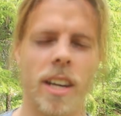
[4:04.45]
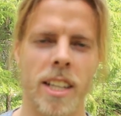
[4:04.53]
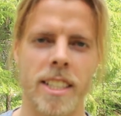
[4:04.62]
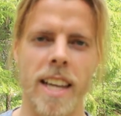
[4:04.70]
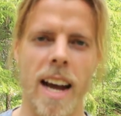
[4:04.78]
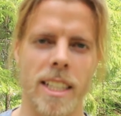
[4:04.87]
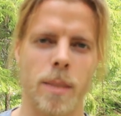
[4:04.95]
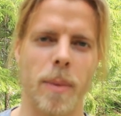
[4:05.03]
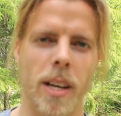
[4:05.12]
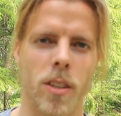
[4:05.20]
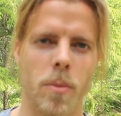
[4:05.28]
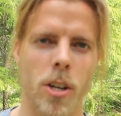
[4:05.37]
It's the
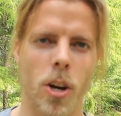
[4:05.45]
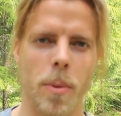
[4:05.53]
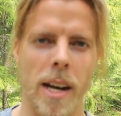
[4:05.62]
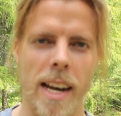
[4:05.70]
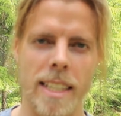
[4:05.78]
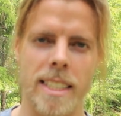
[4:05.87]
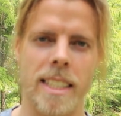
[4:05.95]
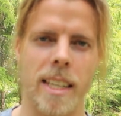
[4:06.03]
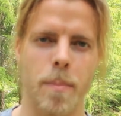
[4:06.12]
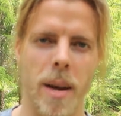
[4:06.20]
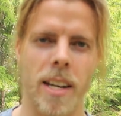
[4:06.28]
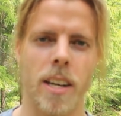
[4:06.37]
aspect of becoming less
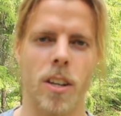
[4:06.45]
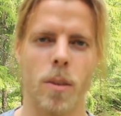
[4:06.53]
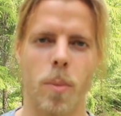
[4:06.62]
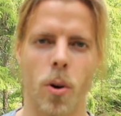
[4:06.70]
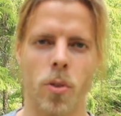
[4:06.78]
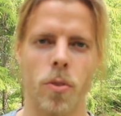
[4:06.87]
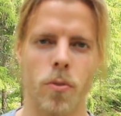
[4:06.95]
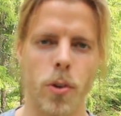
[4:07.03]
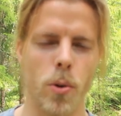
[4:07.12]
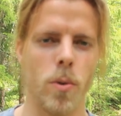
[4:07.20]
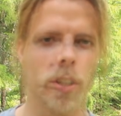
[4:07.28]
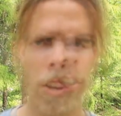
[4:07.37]
dependent upon
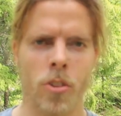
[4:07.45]
food.